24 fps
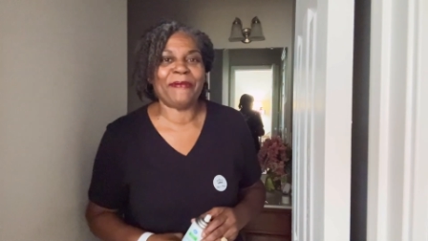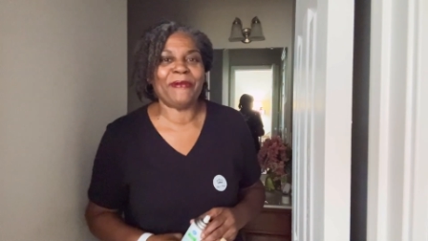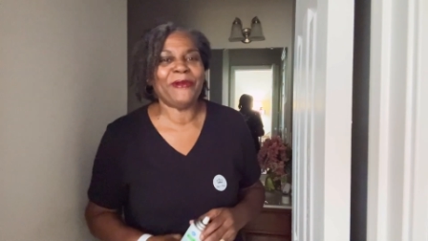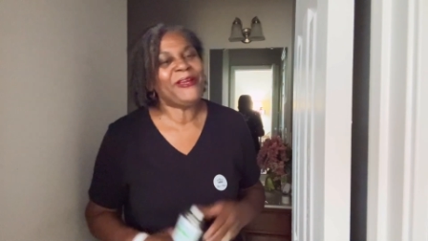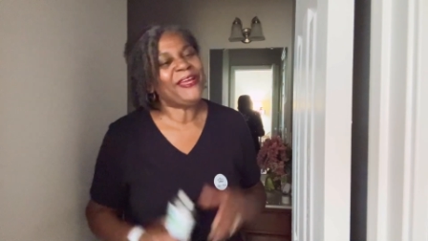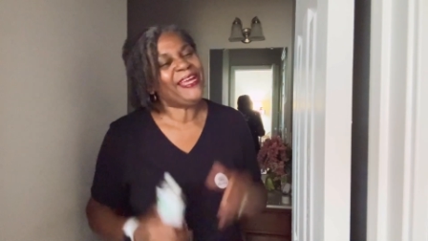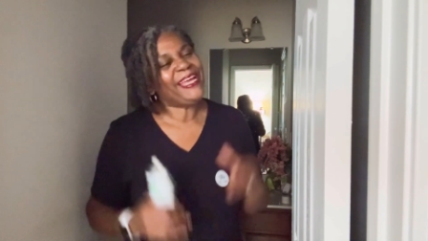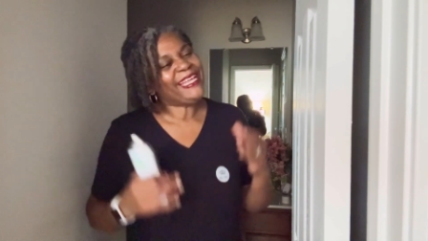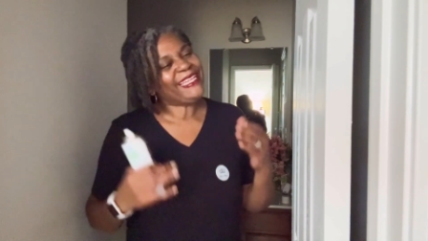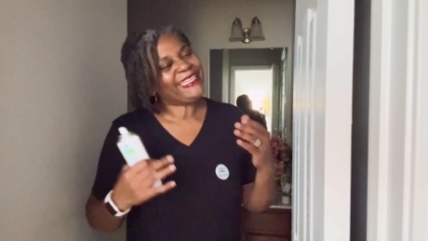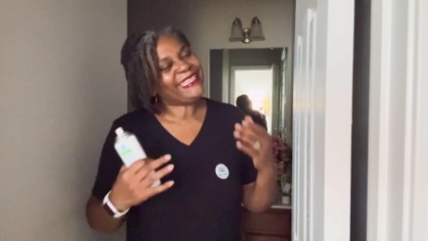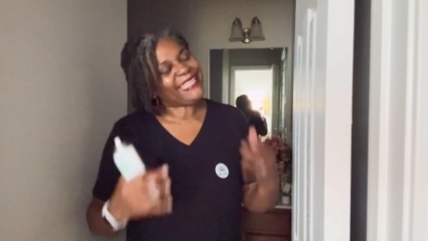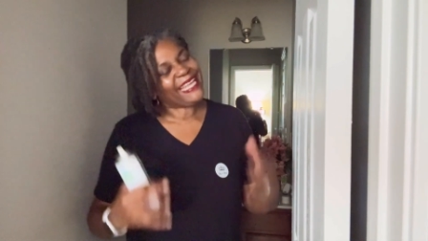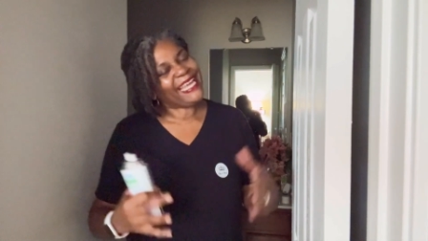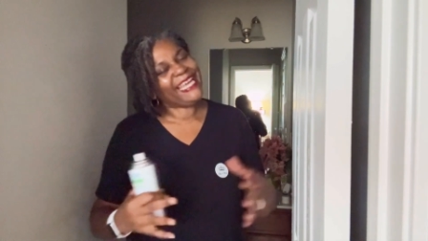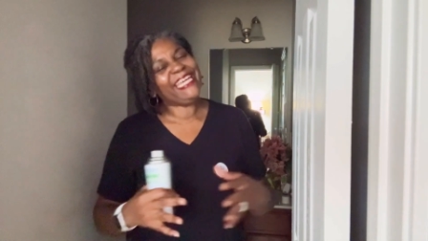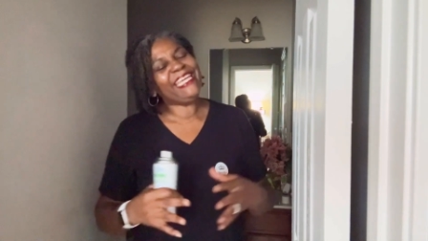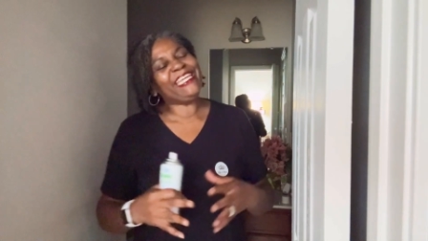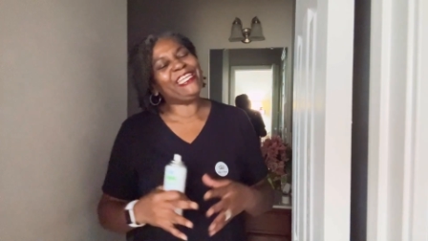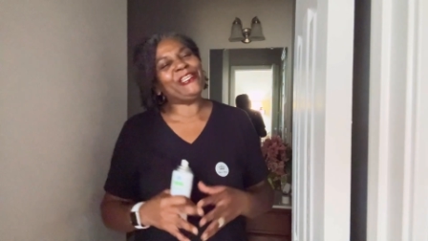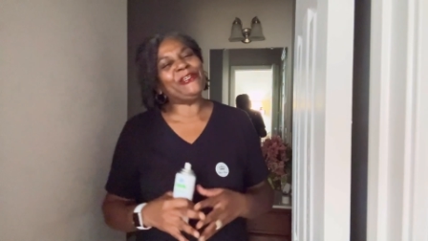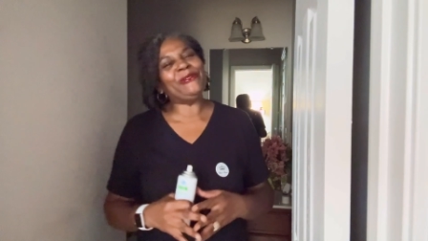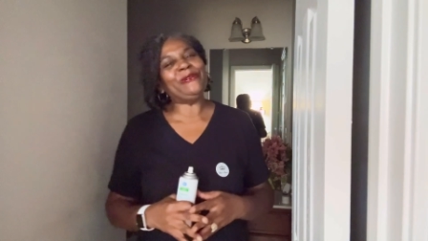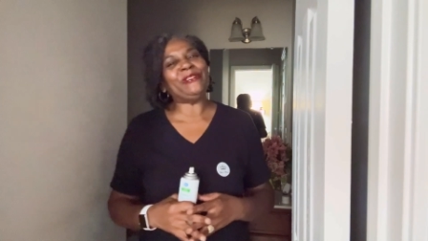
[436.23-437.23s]

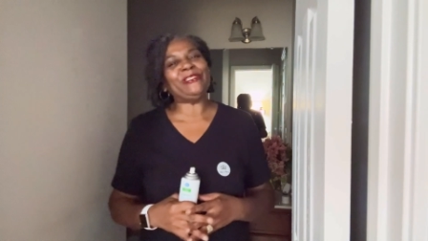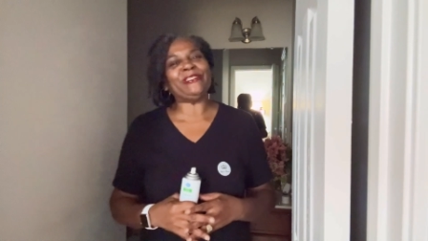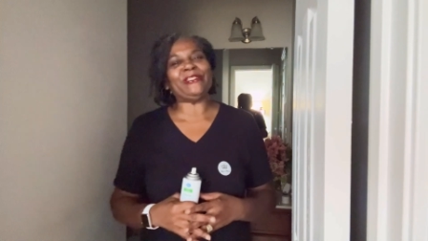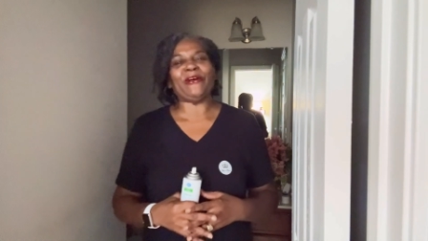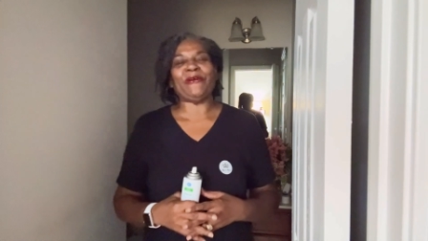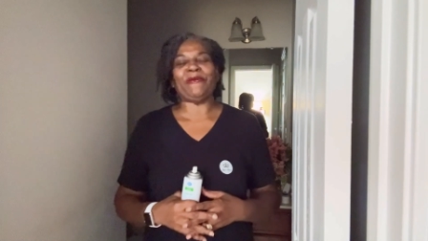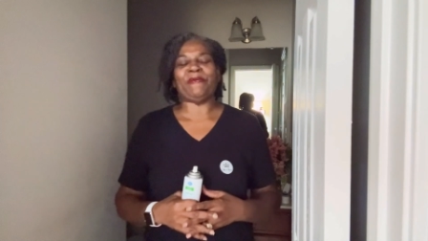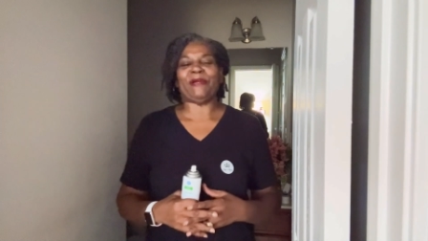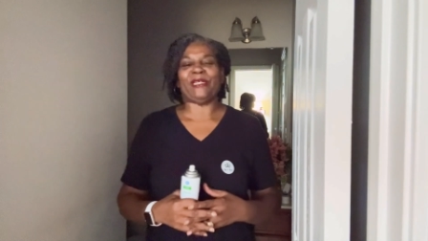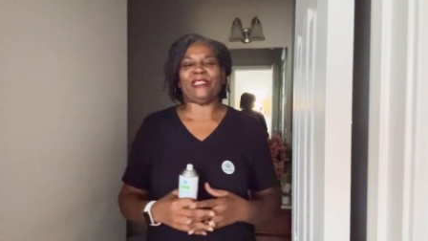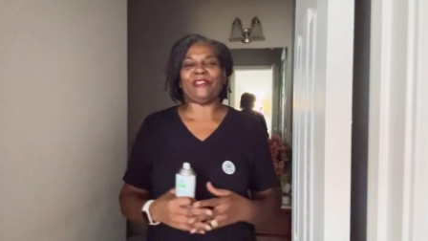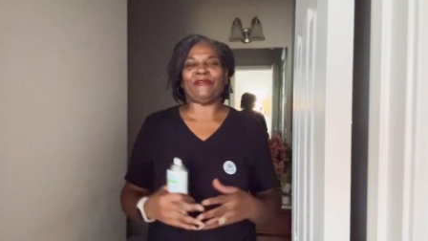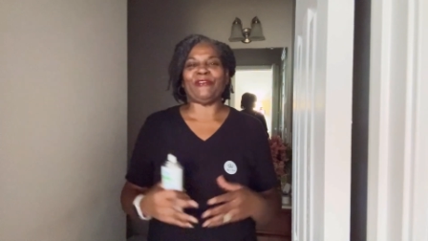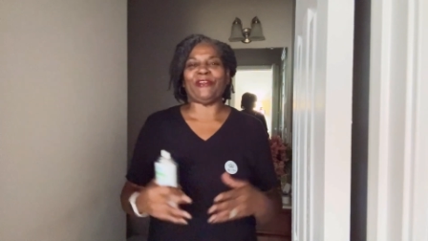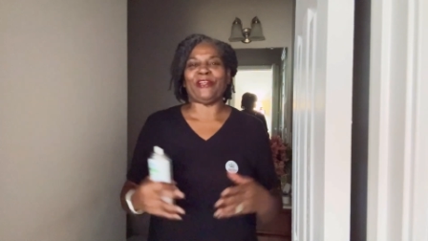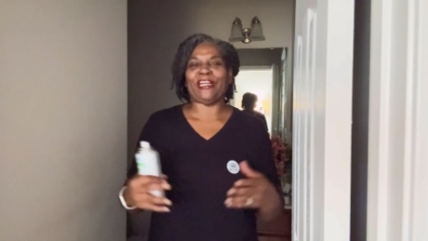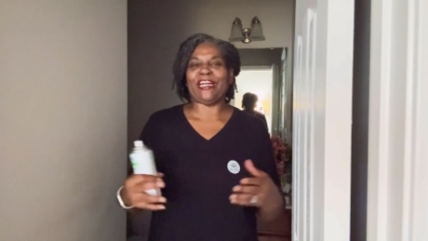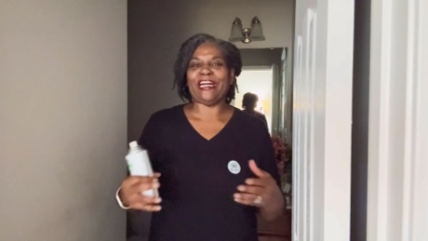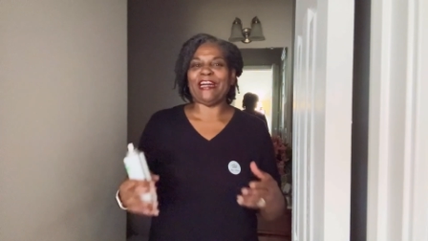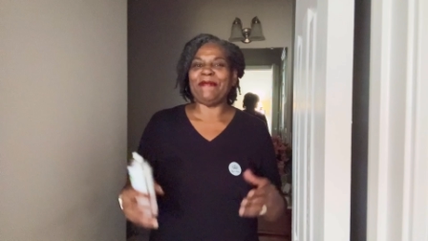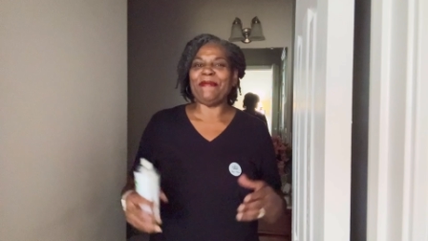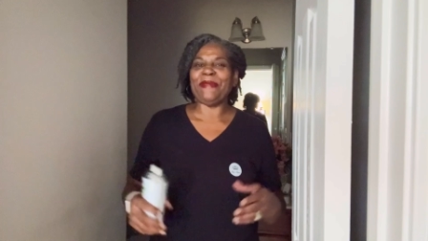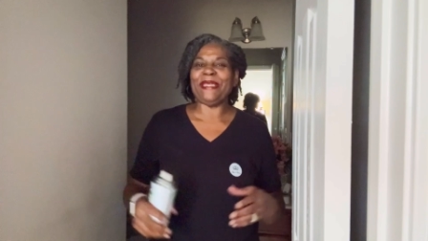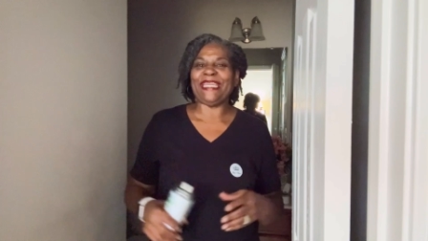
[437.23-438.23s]
thank you so much for
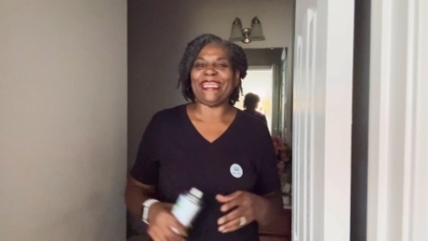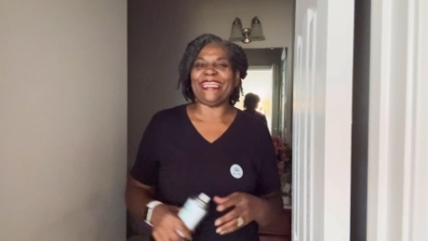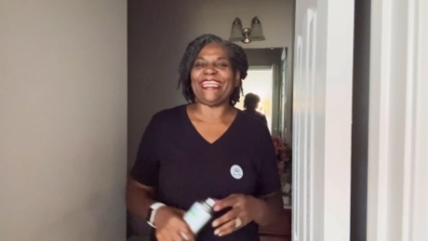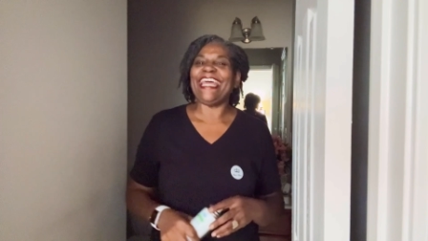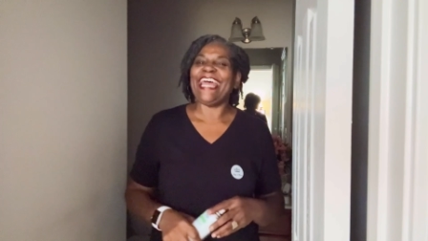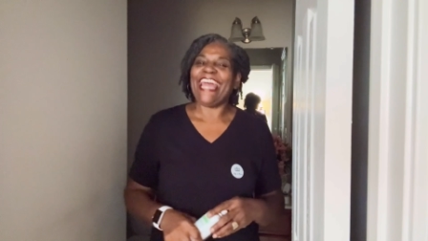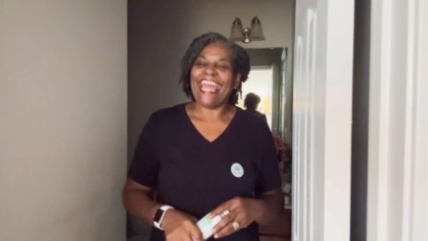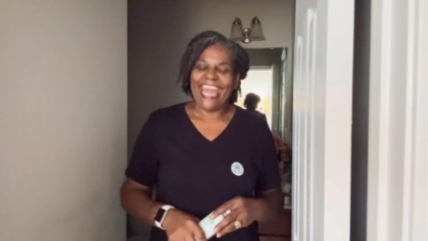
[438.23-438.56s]
coming and